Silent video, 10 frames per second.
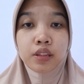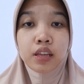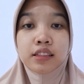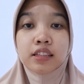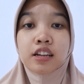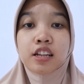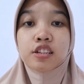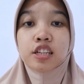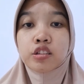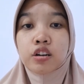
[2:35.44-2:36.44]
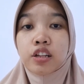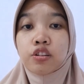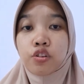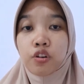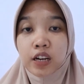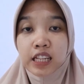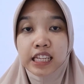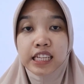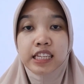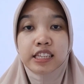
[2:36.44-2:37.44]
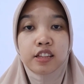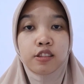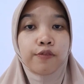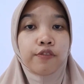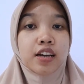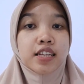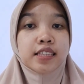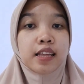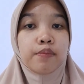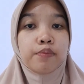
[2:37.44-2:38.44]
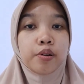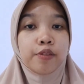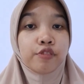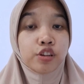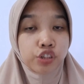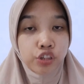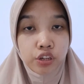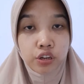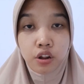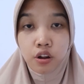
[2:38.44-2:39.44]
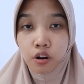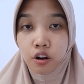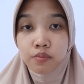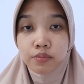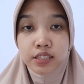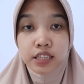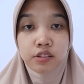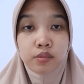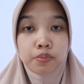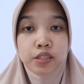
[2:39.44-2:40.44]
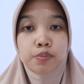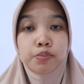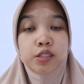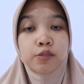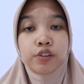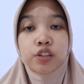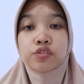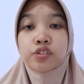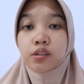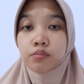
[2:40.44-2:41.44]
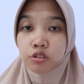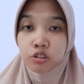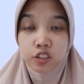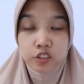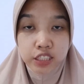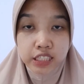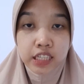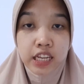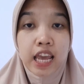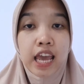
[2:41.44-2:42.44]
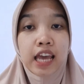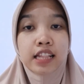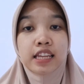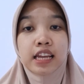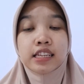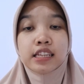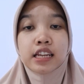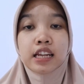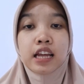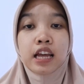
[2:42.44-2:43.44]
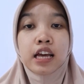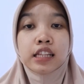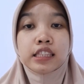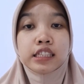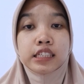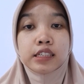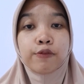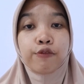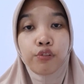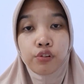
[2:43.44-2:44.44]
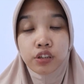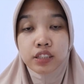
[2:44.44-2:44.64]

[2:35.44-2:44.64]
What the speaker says: the translator incorrectly identifies abbreviation or misinterprets specific terminology. And then the fourth,